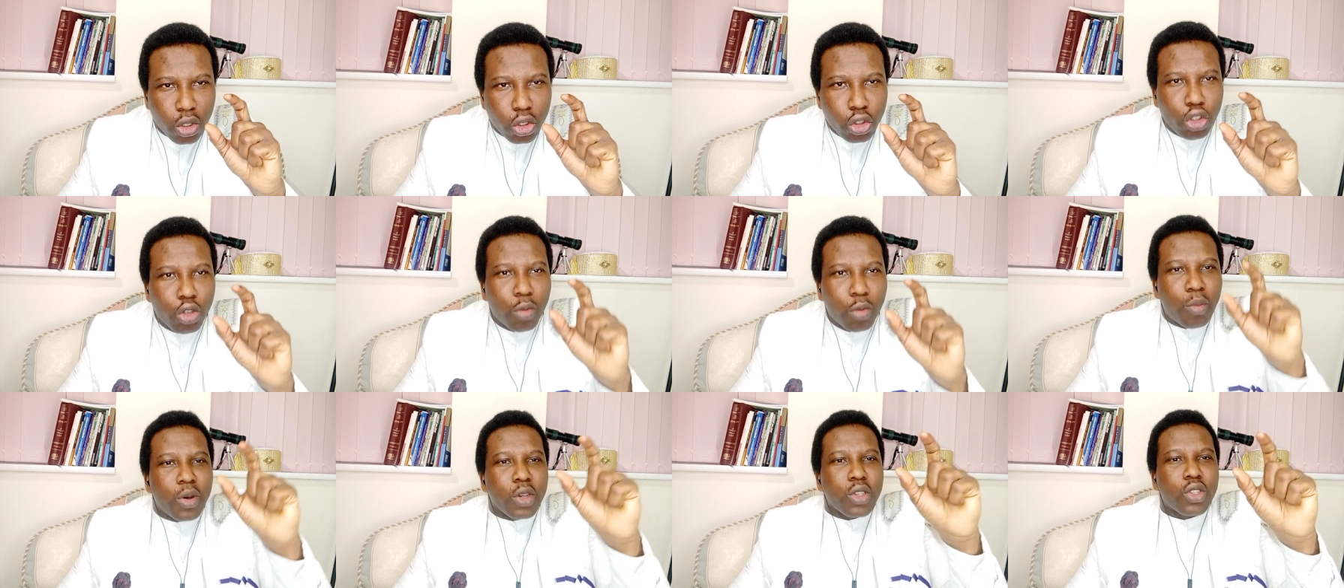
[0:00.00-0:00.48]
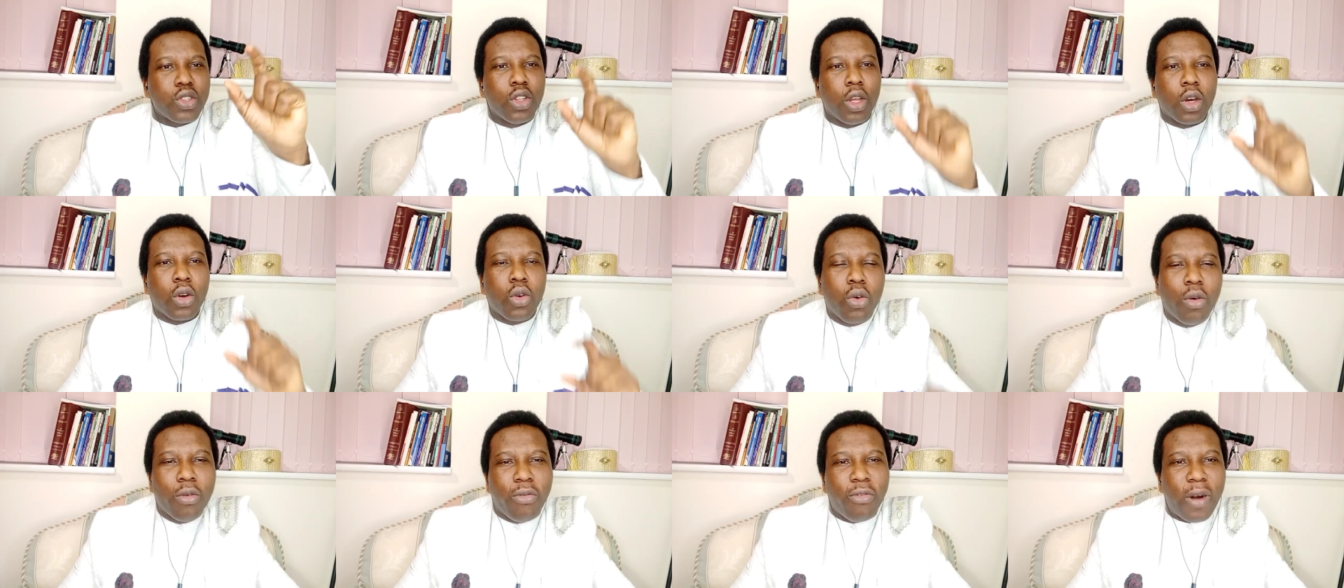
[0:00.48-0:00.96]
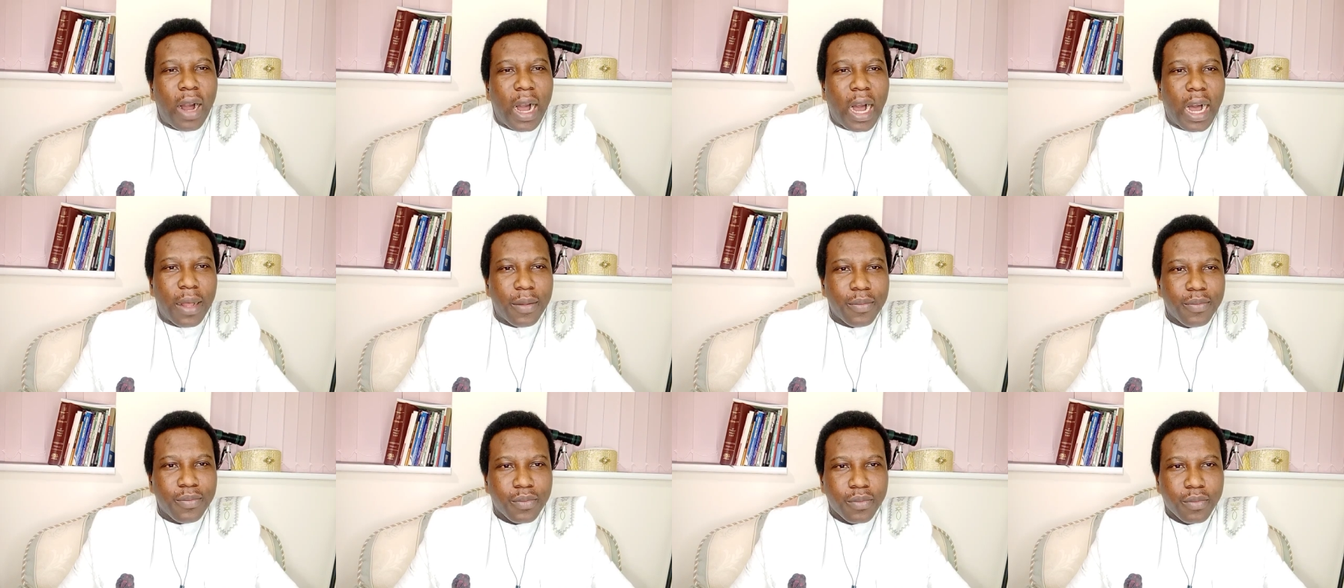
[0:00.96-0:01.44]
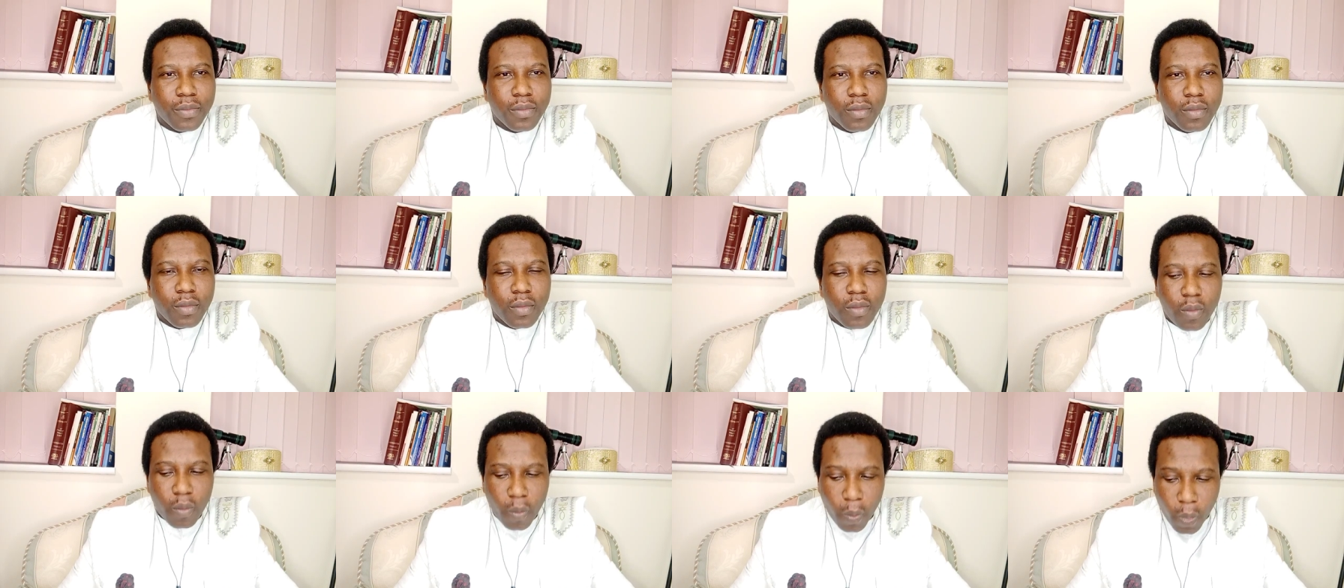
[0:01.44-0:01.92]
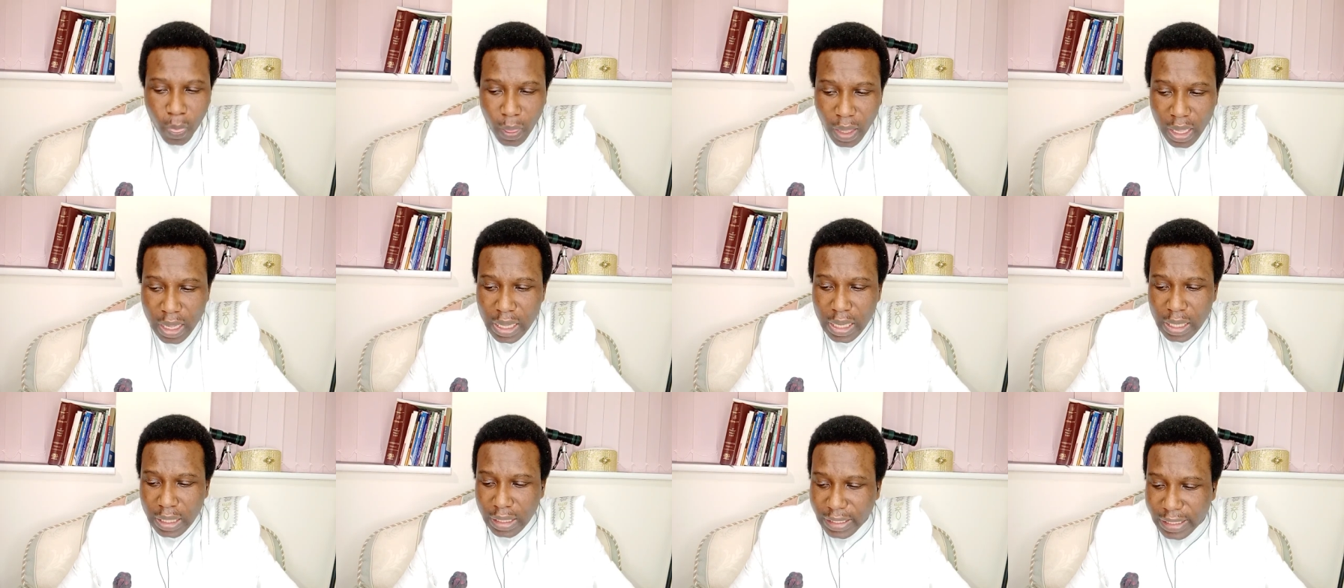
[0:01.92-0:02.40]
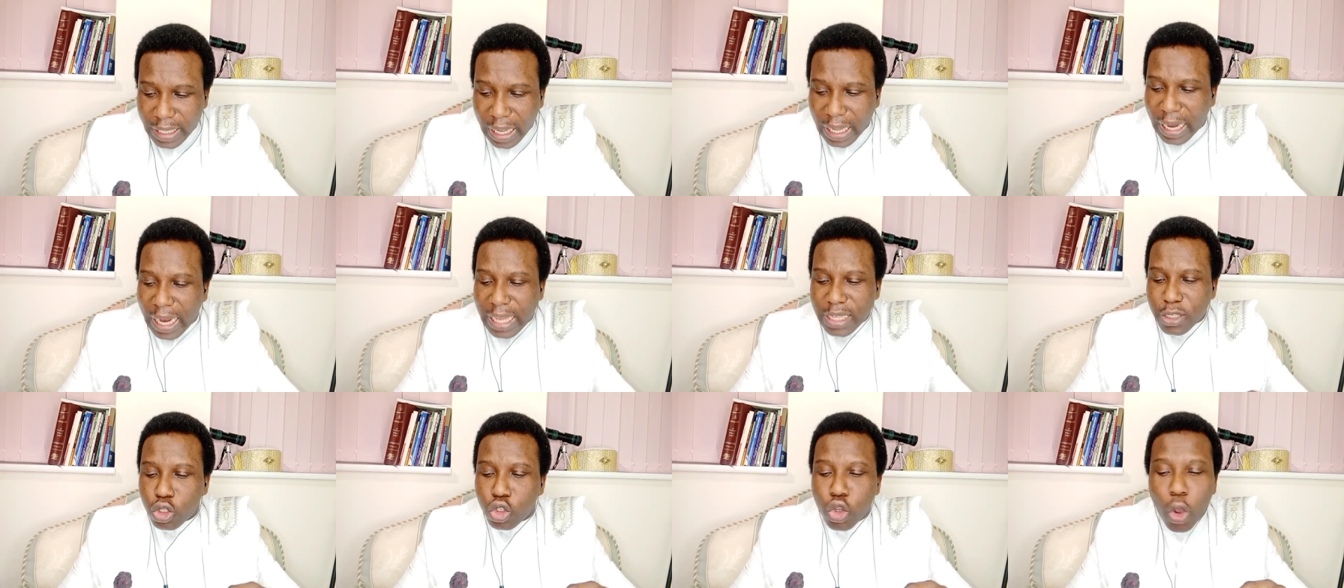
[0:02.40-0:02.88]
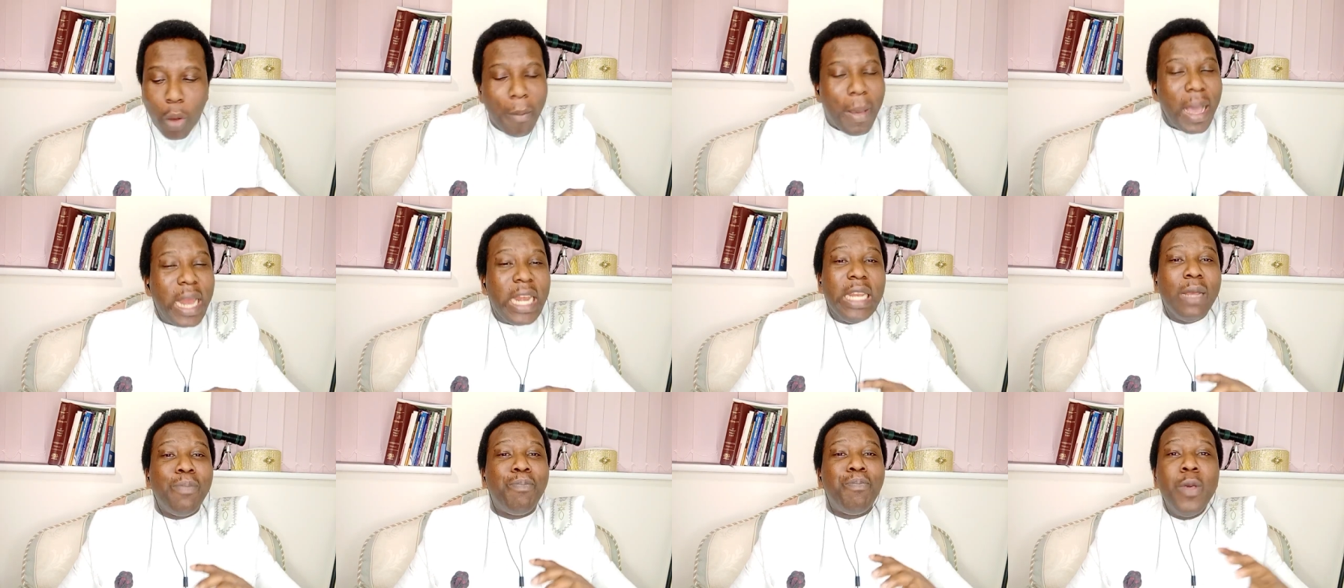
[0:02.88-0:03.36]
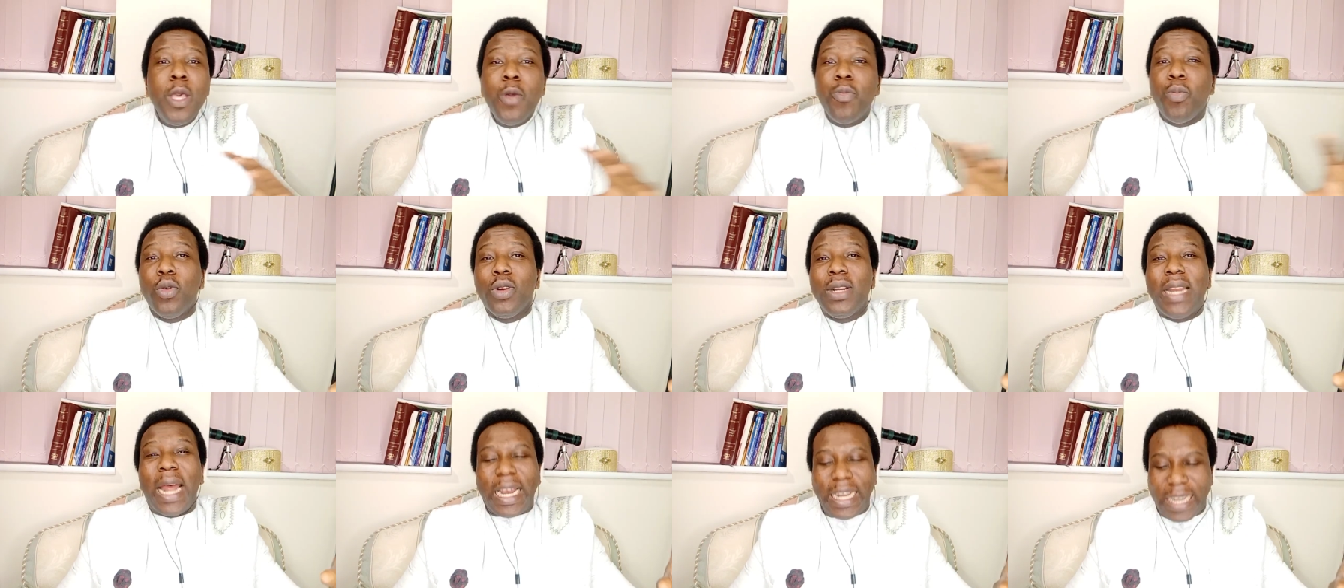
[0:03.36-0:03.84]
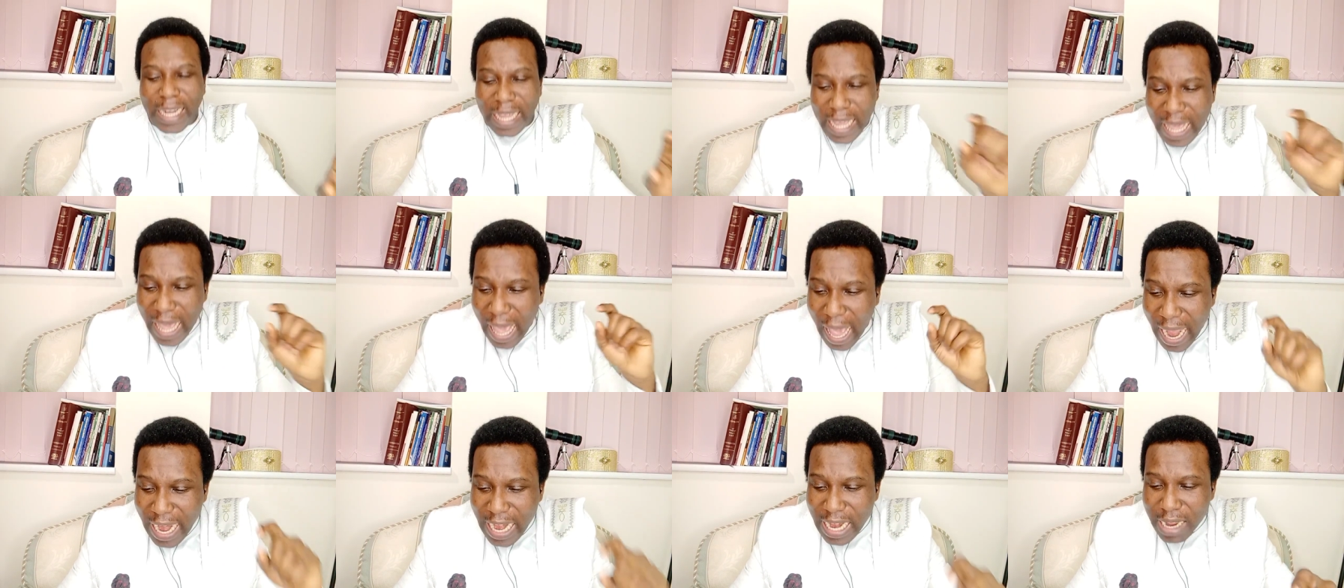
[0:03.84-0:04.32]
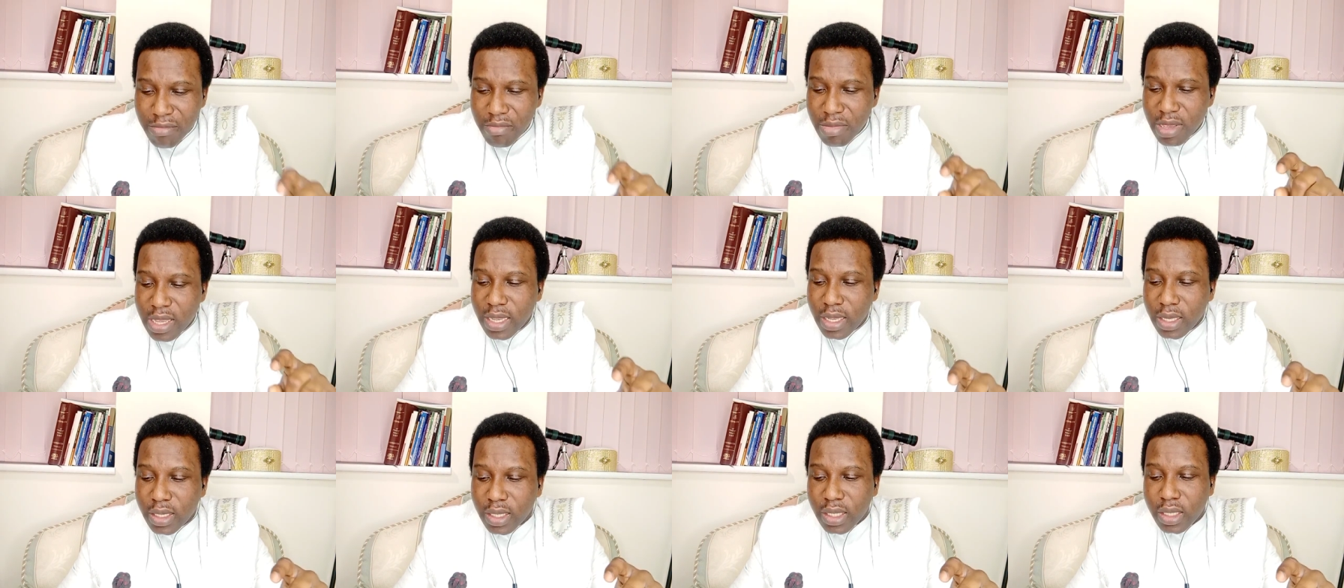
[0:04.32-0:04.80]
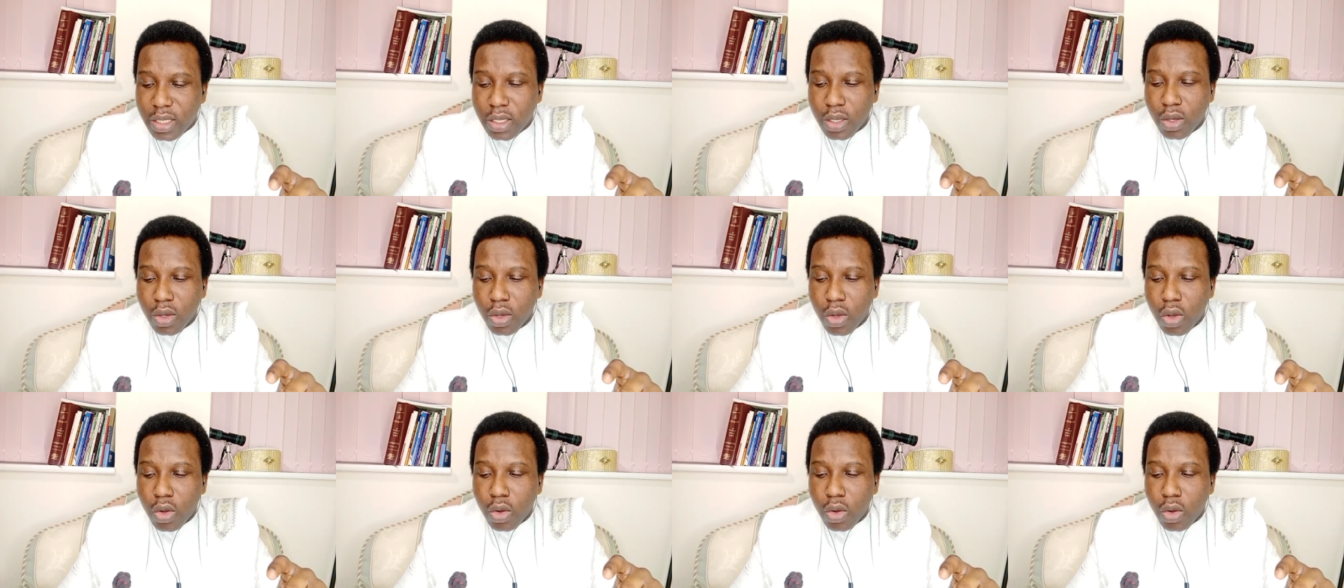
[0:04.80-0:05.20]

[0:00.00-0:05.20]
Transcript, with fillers: you must not go far. There are so many people that the enemies